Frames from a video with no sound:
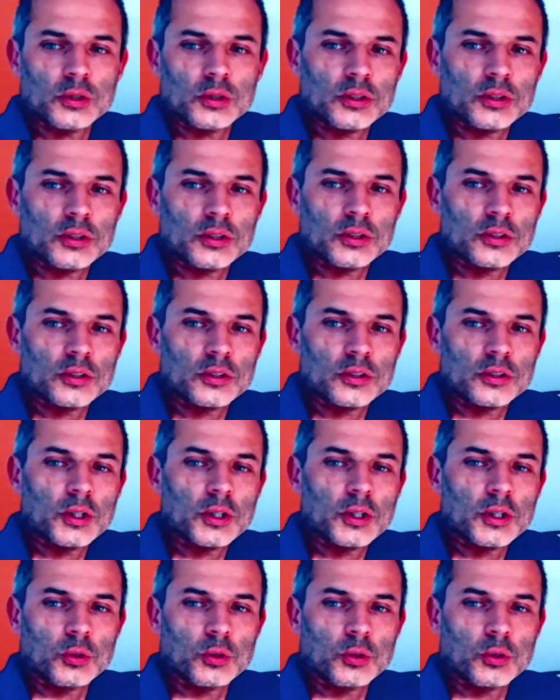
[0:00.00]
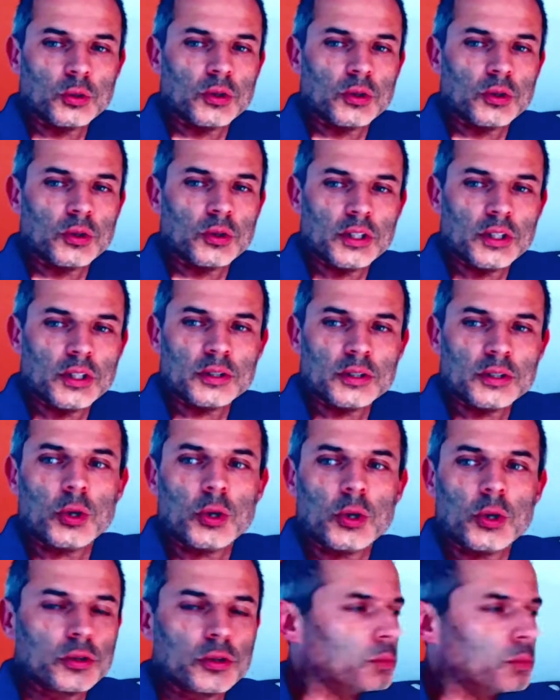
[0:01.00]
It has the same water
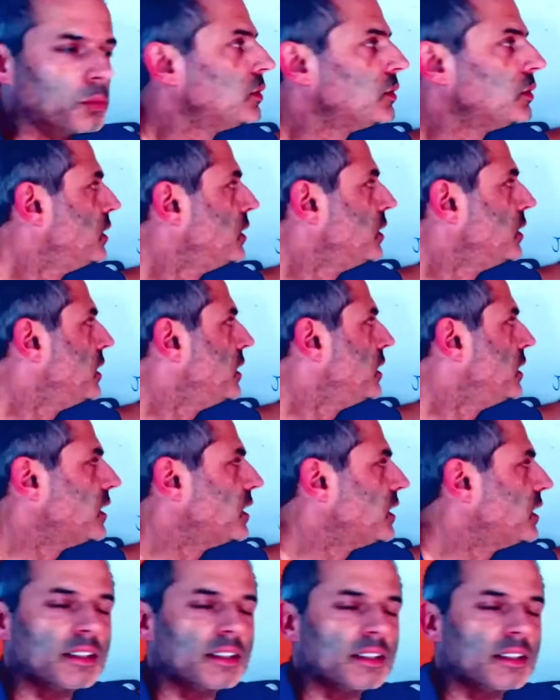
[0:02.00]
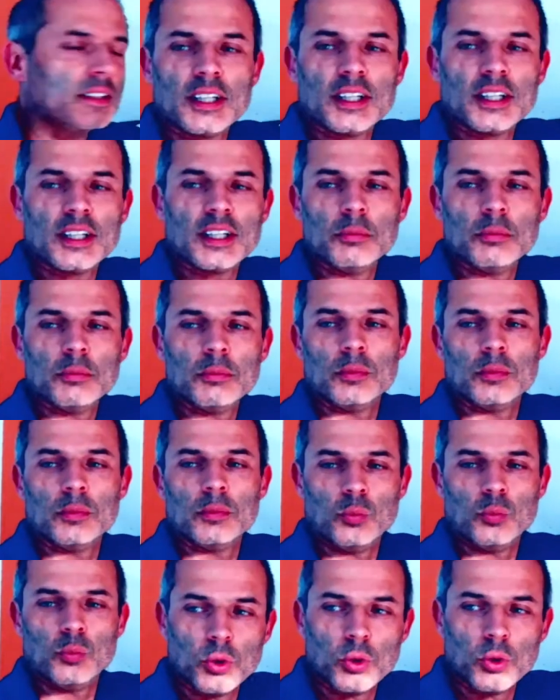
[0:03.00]
potential as liquid
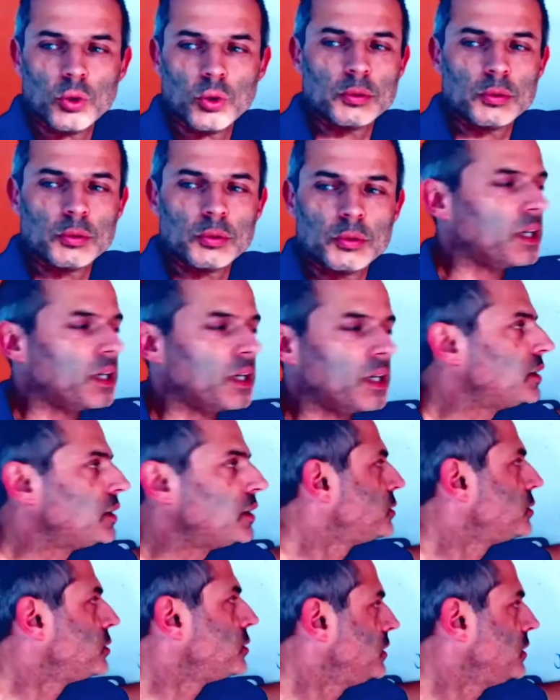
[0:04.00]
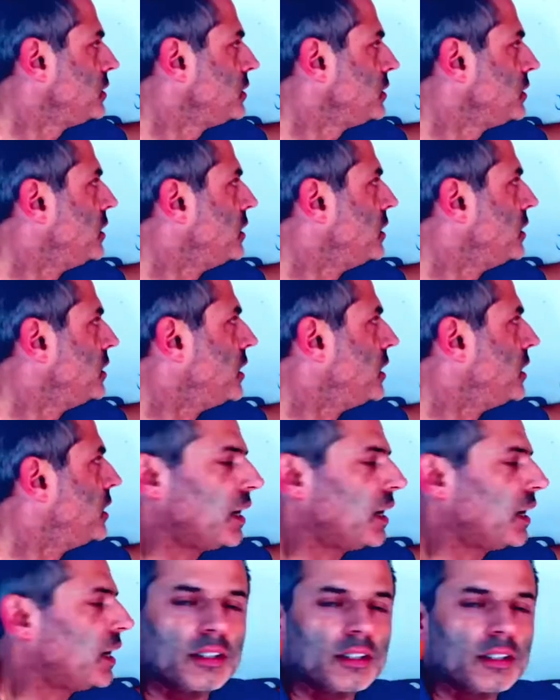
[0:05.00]
water. Air that's saturated with
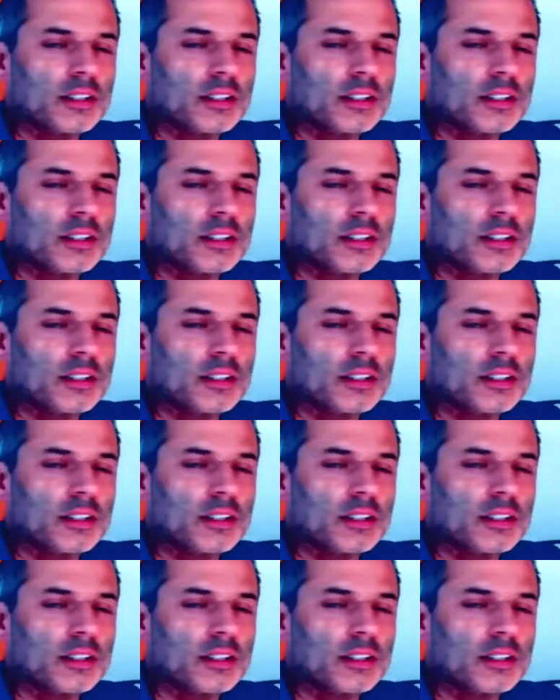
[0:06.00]
water is